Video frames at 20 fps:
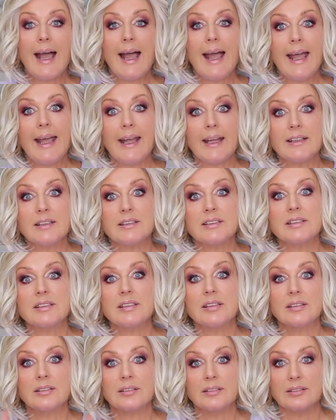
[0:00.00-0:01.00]

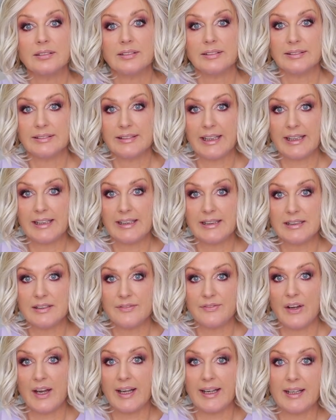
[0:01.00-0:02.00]
And the heat
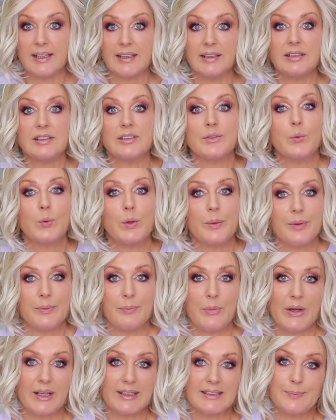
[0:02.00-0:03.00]
defiant will be
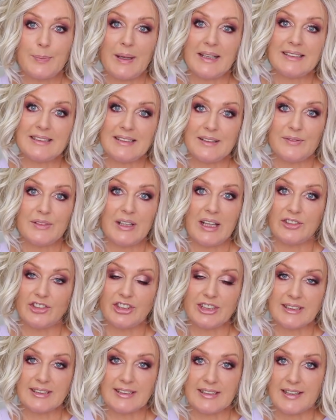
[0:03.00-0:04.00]
more expensive than
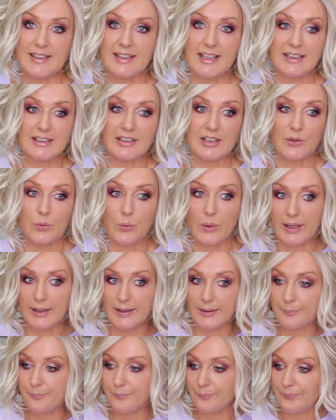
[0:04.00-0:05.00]
just synthetic
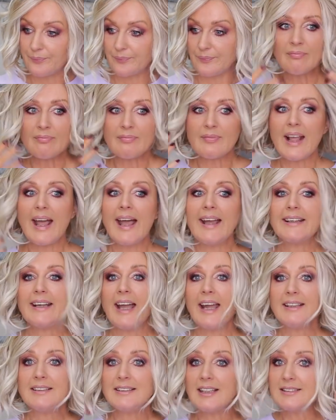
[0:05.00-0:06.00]
wig.
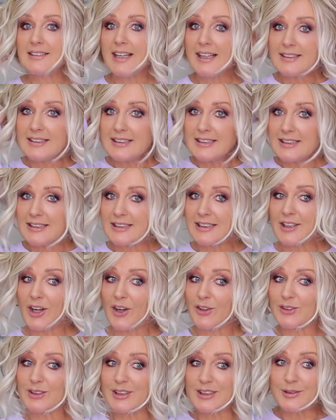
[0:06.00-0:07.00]
Again, the density
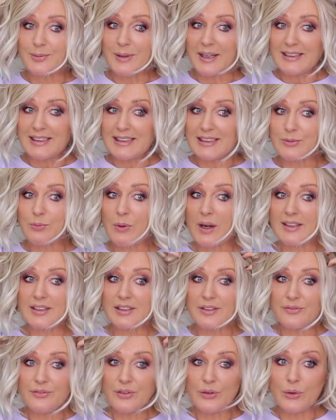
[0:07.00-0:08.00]
on this one is
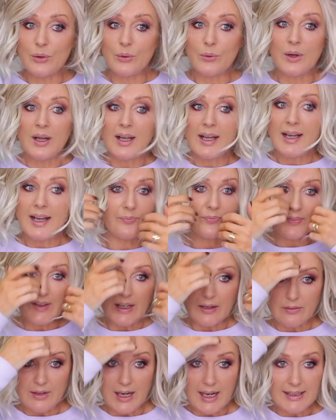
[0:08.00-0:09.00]
wonderful.
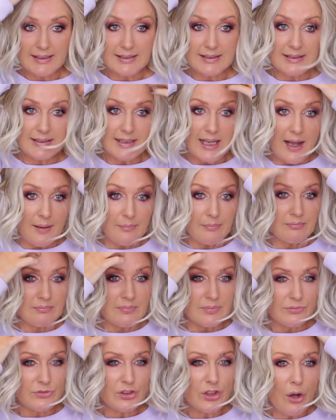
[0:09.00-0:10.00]
There are
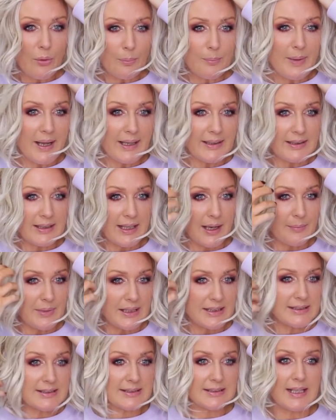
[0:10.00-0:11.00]
some, not many I
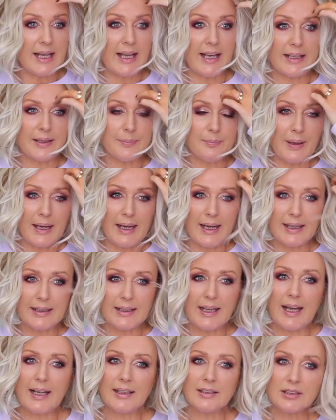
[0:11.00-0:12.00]
must say, but
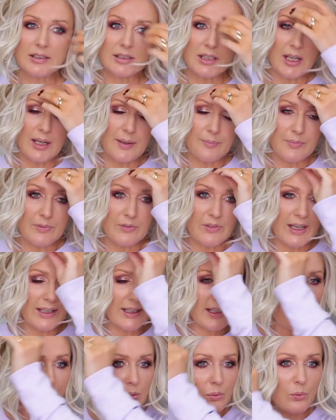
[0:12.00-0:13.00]
I had um,
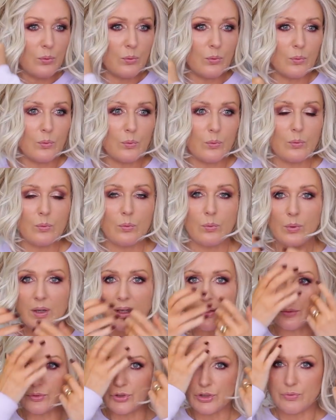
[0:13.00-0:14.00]
Raquel
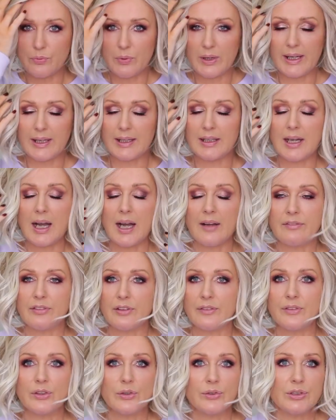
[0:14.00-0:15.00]
Welch wig, I've
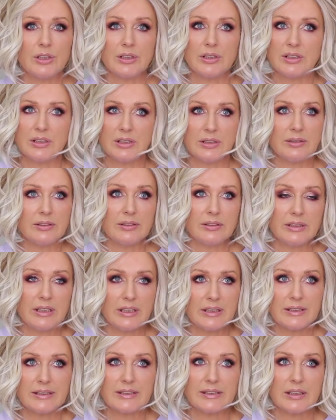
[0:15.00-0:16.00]
reviewed it
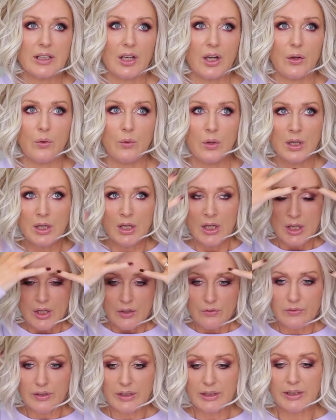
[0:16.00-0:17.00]
years ago.
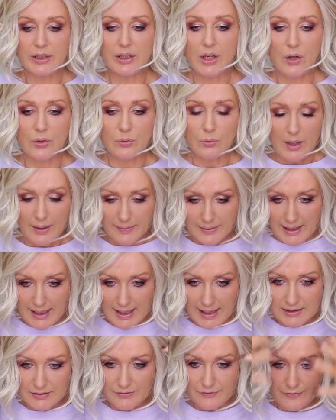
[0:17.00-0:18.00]
Really long one. They
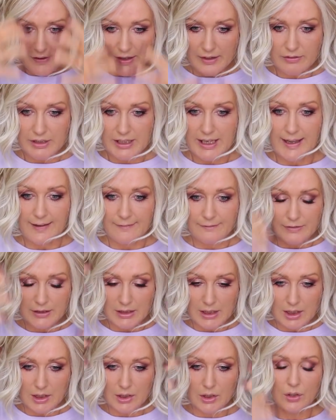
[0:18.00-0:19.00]
had very
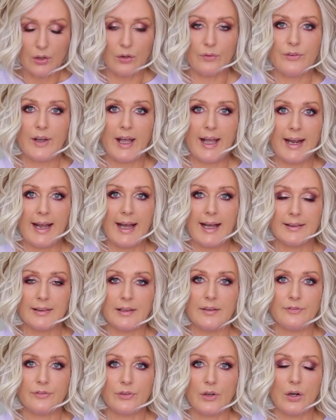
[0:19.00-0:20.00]
heavy, a lot of hair
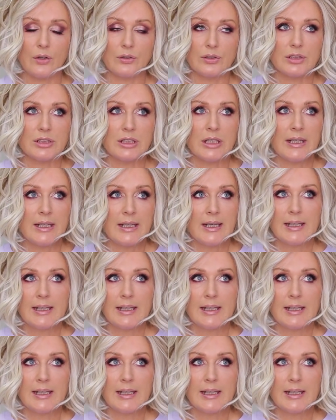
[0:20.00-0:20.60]
at the front.